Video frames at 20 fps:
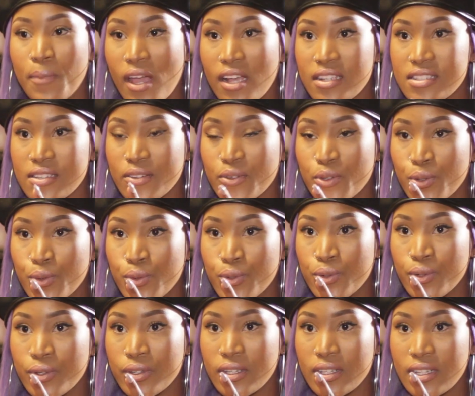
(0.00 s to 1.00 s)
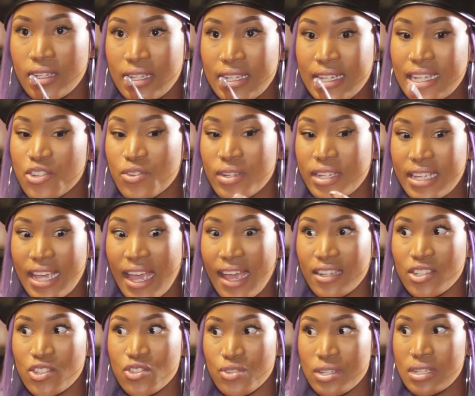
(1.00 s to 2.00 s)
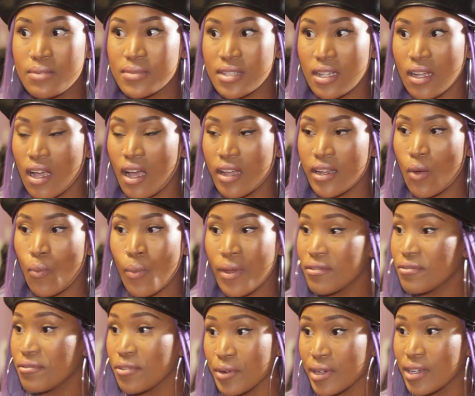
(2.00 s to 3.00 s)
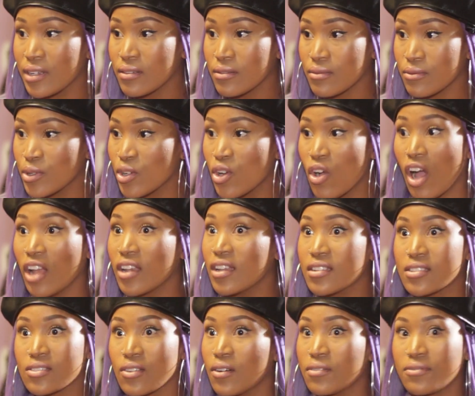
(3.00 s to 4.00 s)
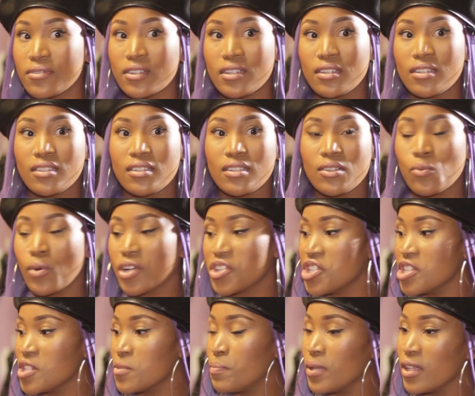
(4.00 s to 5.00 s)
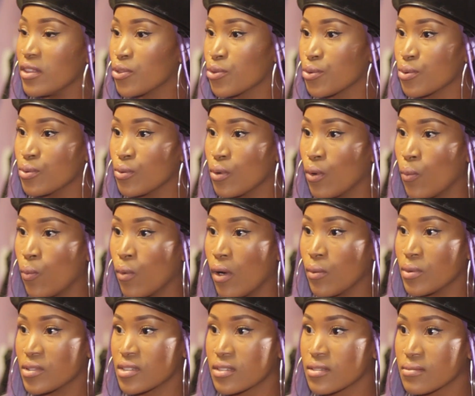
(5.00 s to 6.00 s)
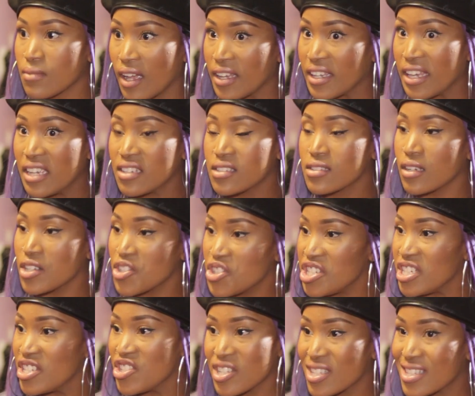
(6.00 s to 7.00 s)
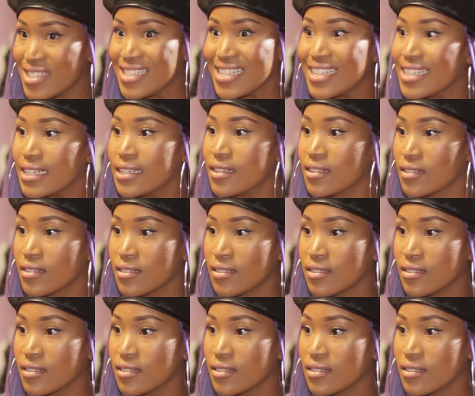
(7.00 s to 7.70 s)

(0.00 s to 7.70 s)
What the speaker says: a person who literally had dreams and kind of went for it, regardless of what she's been through or what was against her. She just did it.